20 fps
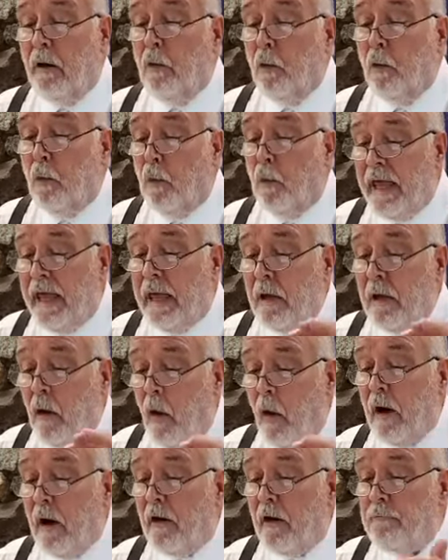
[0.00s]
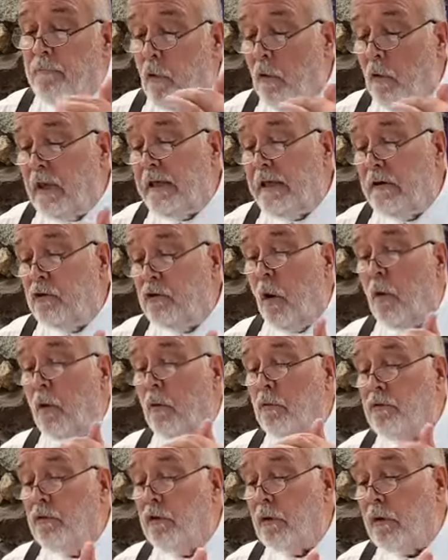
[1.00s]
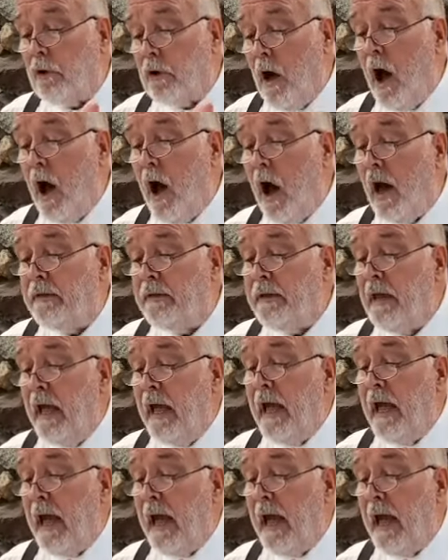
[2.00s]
But we are fully known to God,